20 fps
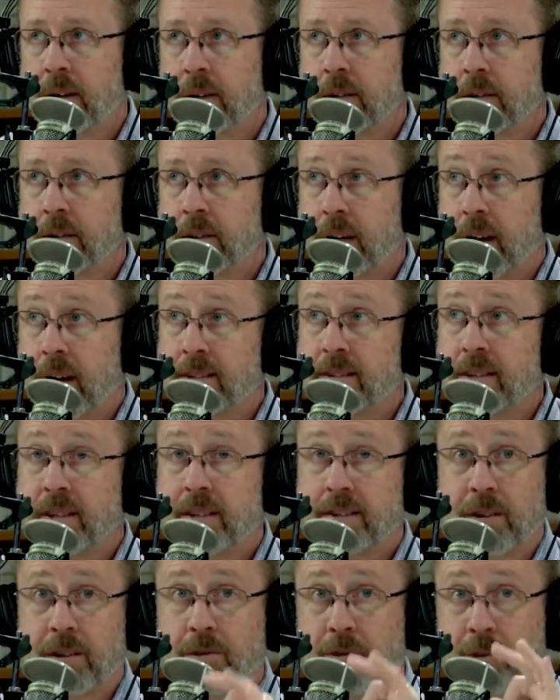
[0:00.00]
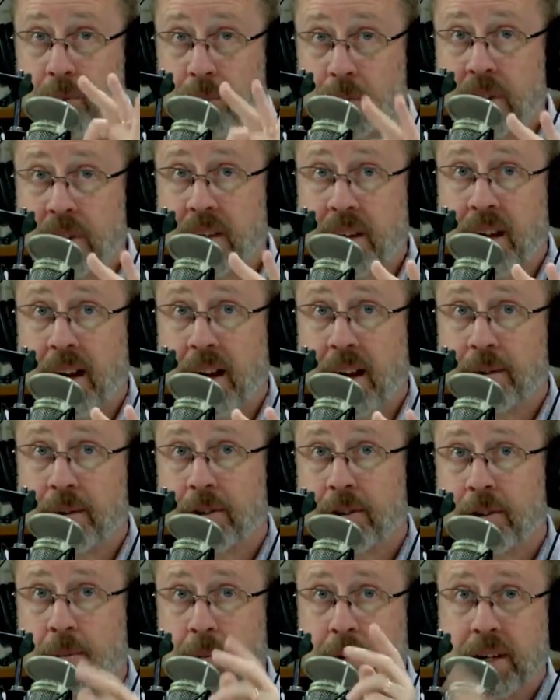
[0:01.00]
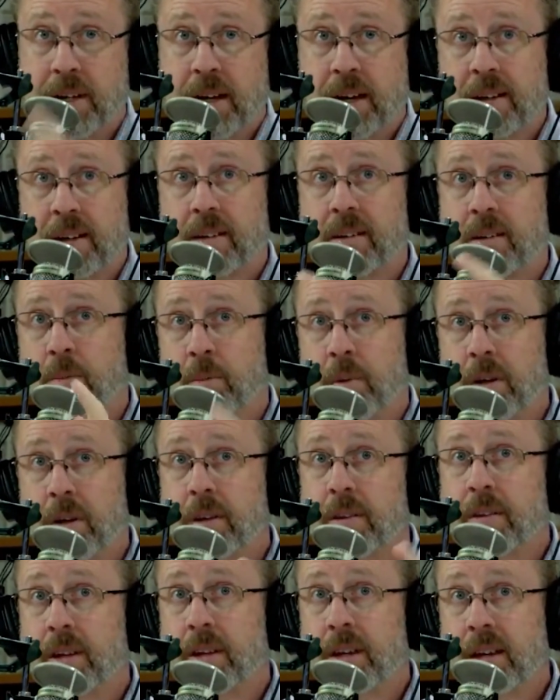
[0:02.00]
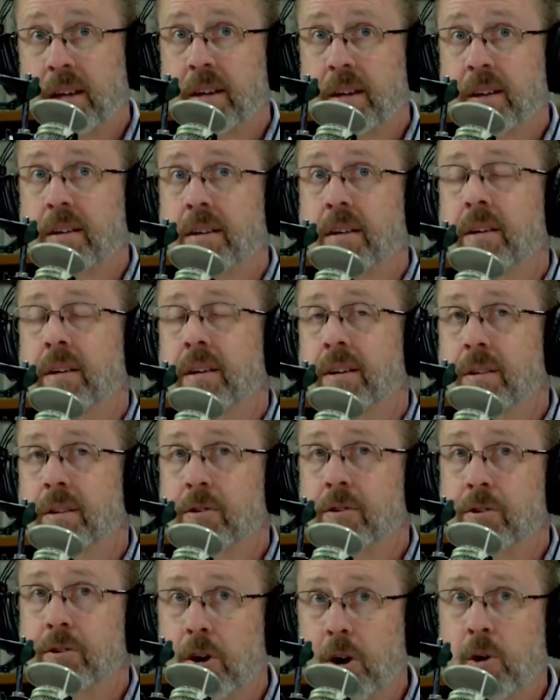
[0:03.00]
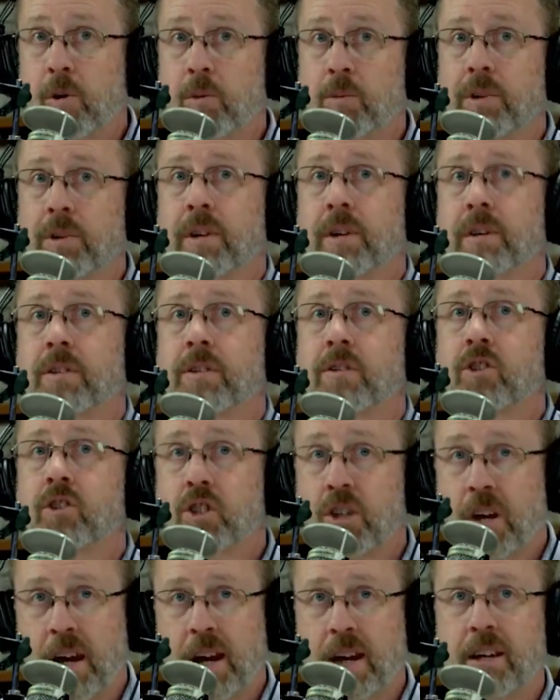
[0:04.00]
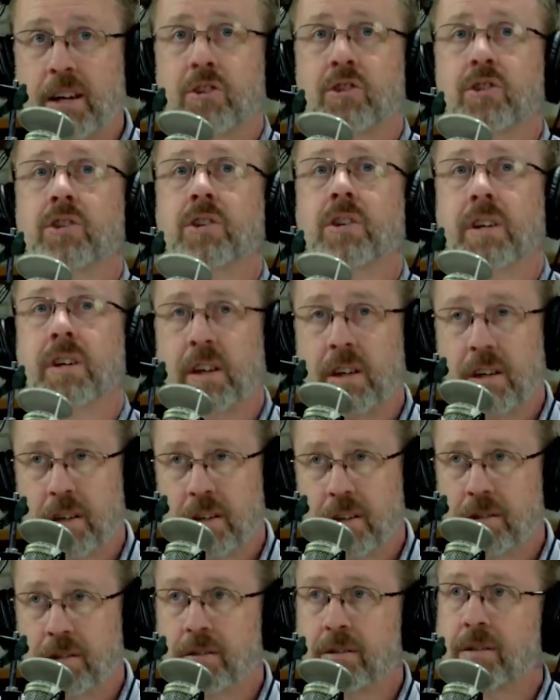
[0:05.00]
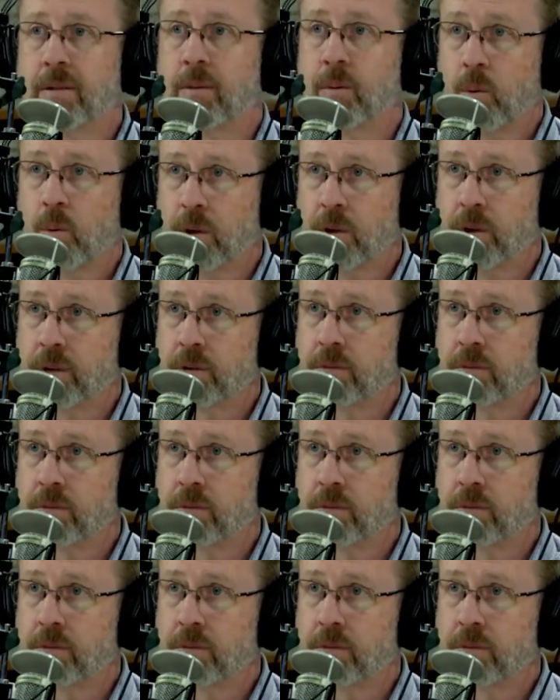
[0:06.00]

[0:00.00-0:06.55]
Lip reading: God says it 3 times at the beginning, the middle, and the end. Don't change his word.